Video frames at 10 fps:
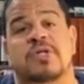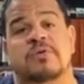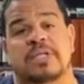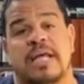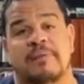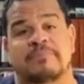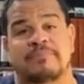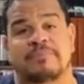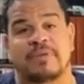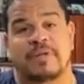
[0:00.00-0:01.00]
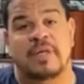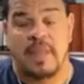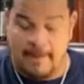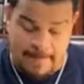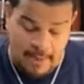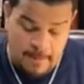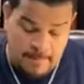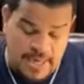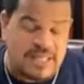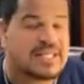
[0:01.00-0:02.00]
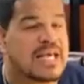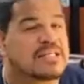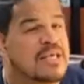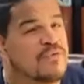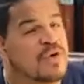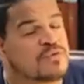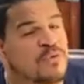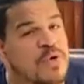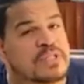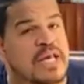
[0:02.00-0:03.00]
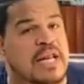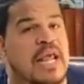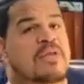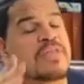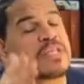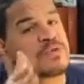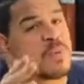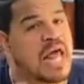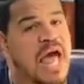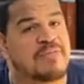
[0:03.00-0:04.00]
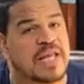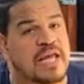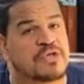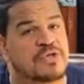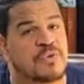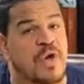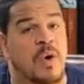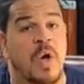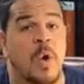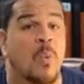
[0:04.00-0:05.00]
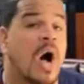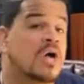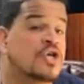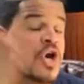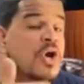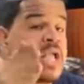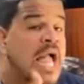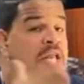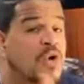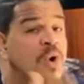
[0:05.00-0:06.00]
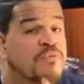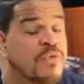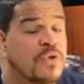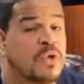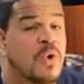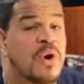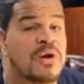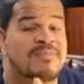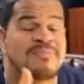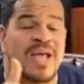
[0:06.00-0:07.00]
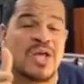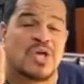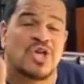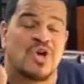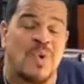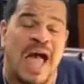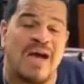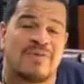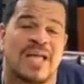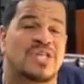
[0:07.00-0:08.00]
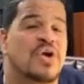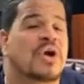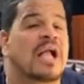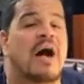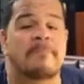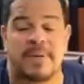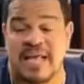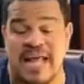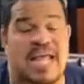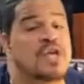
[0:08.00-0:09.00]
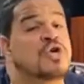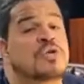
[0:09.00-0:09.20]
in verse 13. But he says in verse 14, this is what I have against you though. While you're getting it on for the Lord, you have in your company,